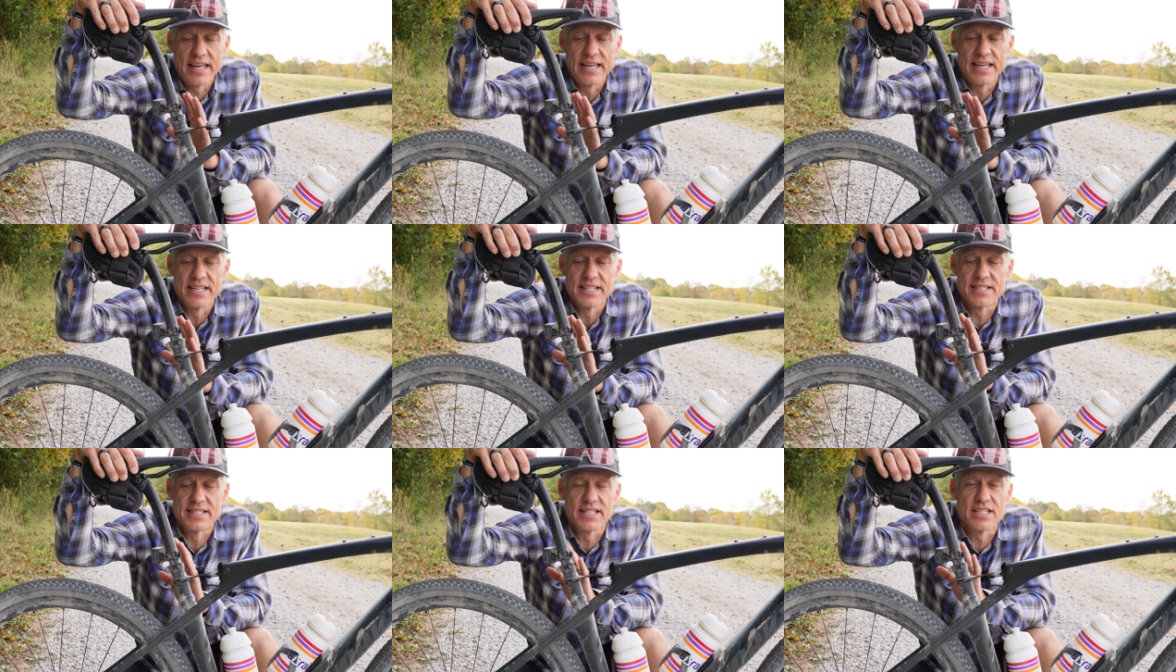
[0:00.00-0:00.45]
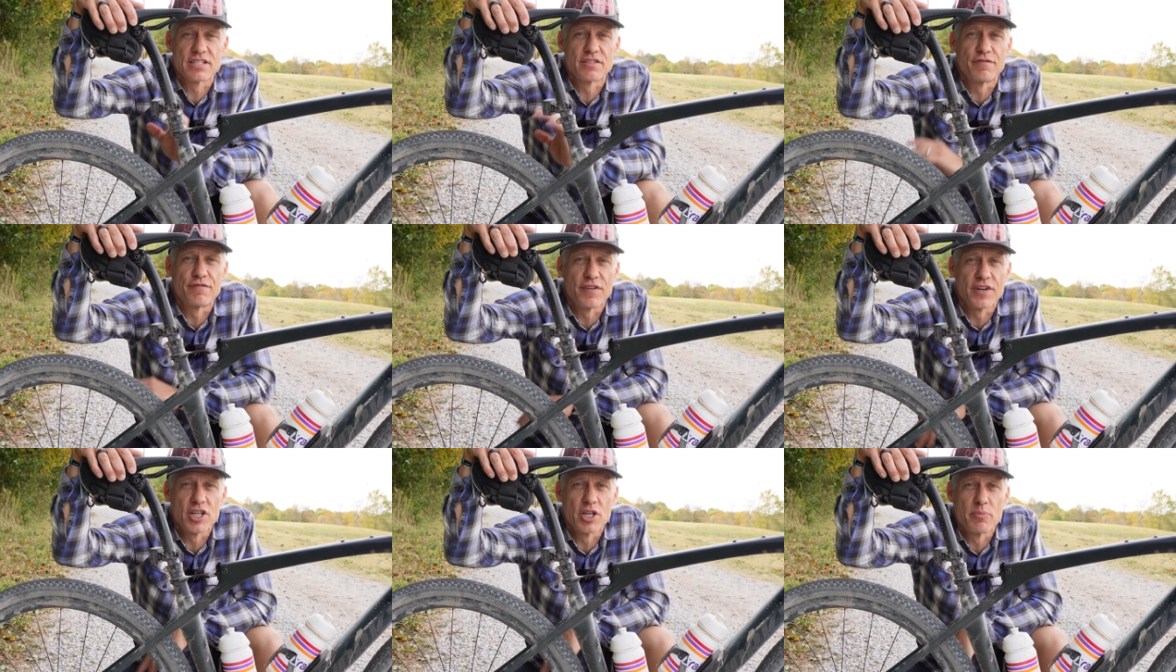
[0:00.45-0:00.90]
Is this
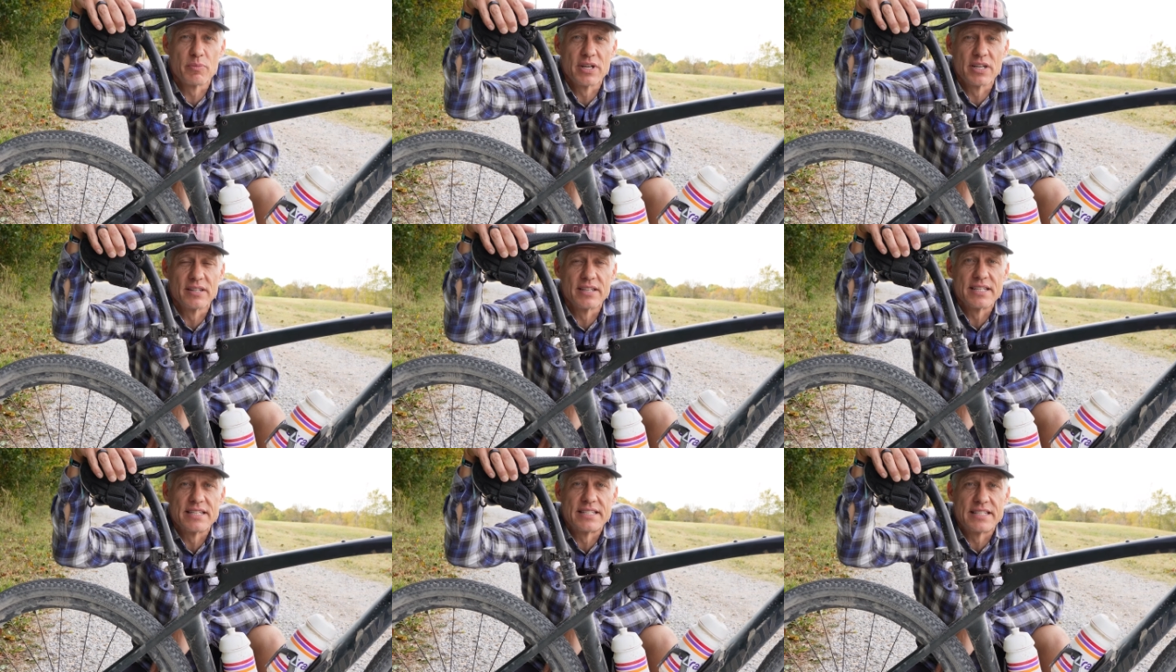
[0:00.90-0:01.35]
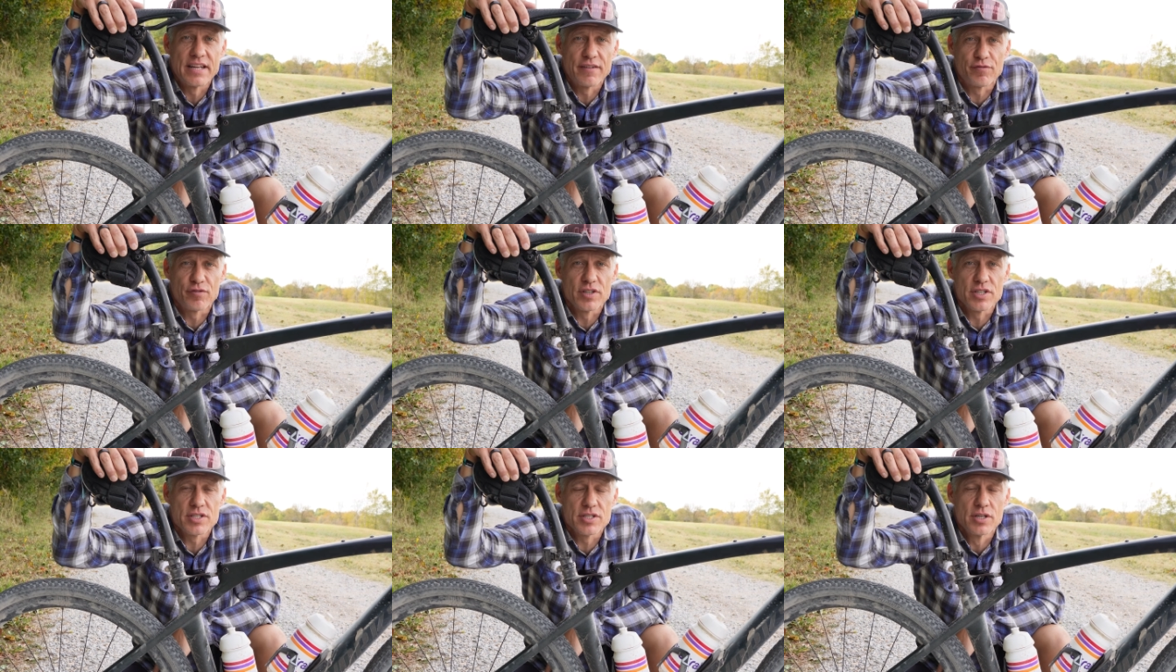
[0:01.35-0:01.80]
fundamentally
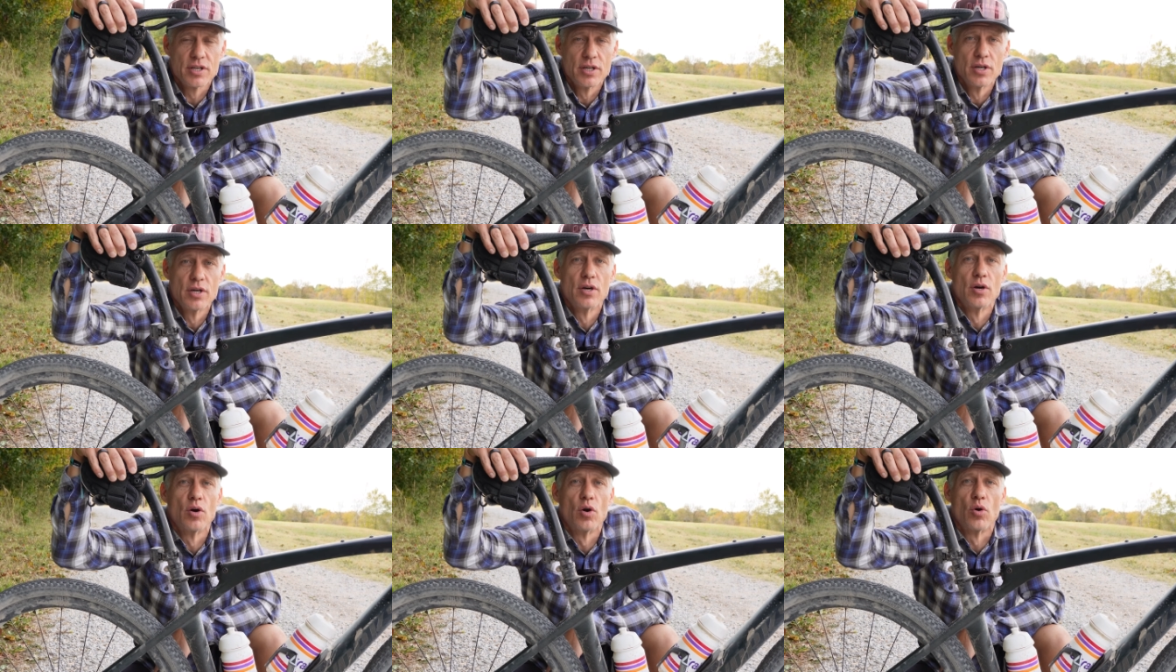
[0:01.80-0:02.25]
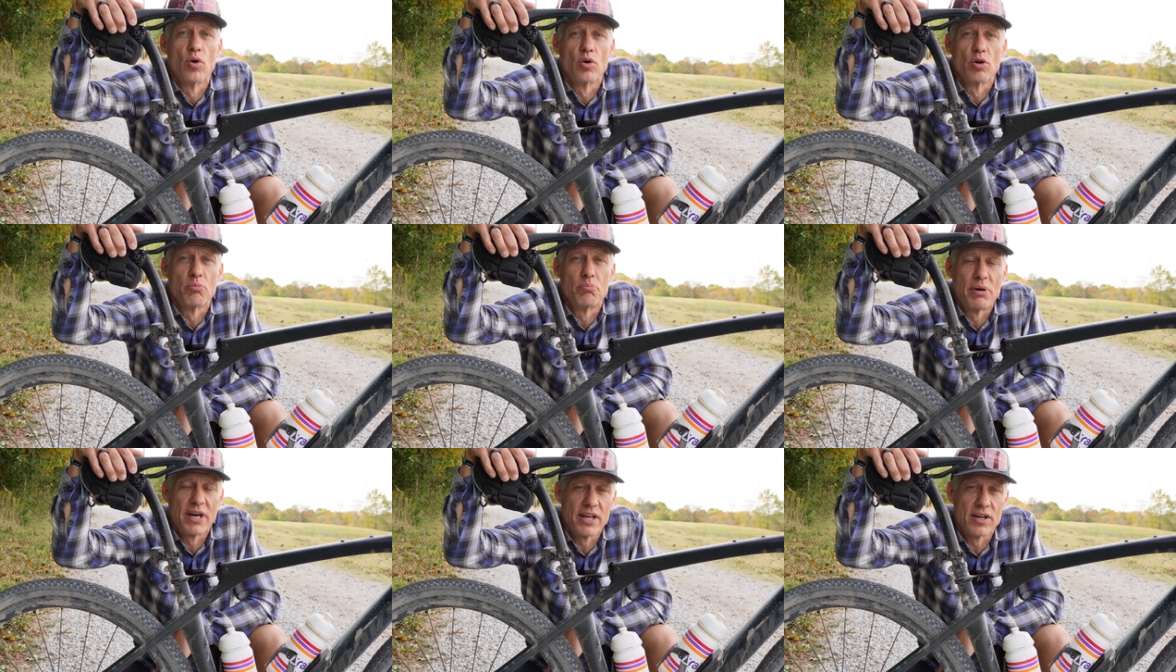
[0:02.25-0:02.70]
different
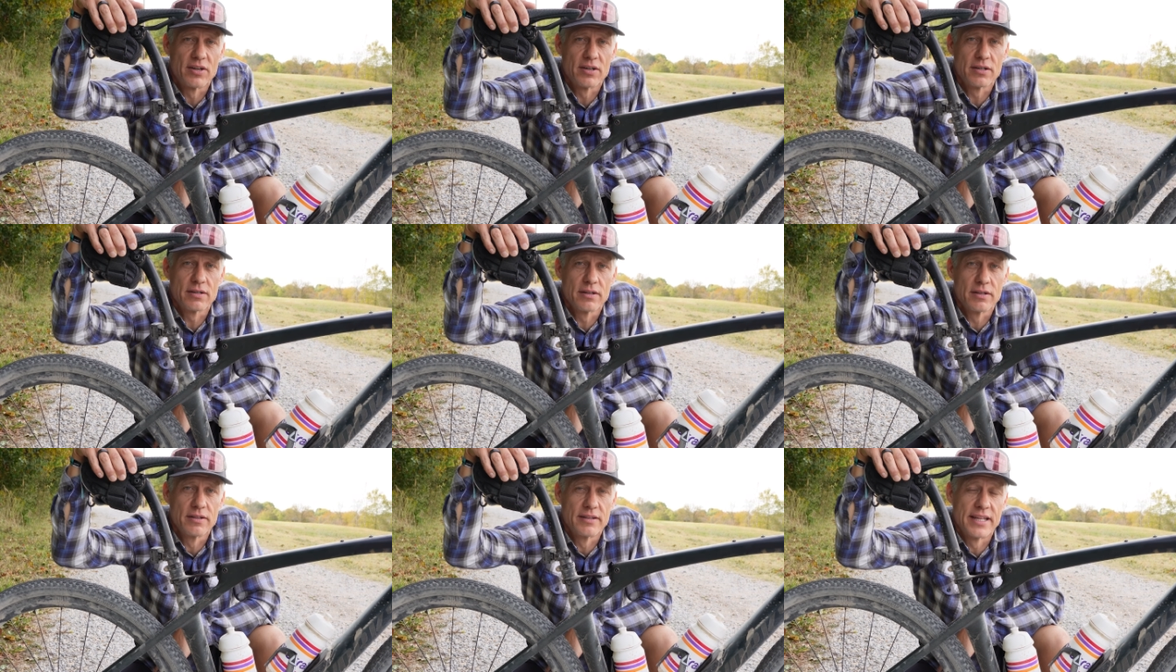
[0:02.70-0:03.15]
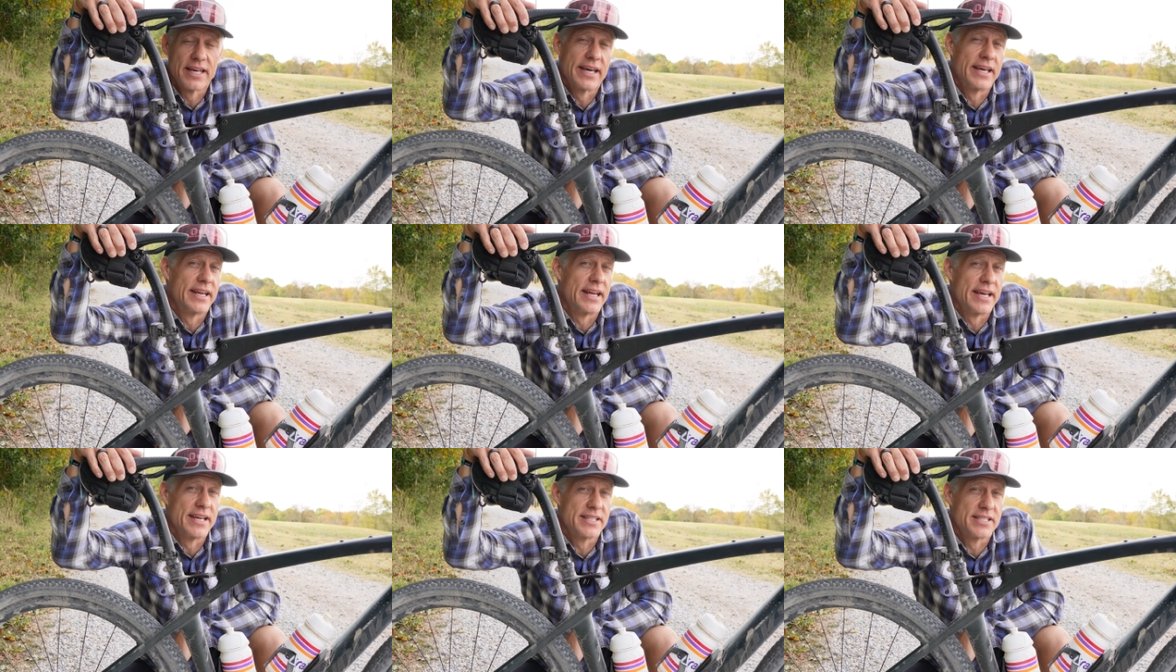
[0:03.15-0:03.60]
or better than a